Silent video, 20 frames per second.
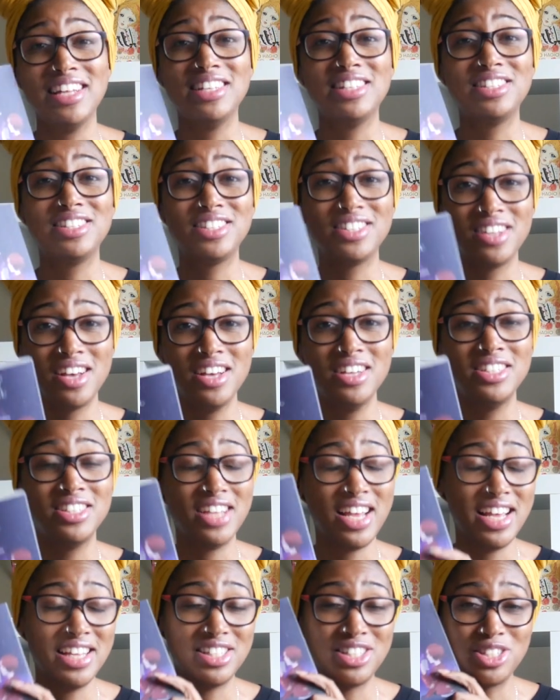It's
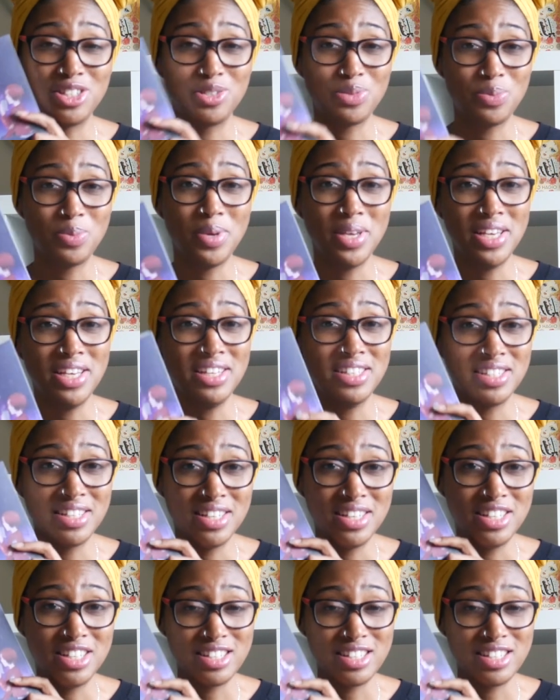such a sweet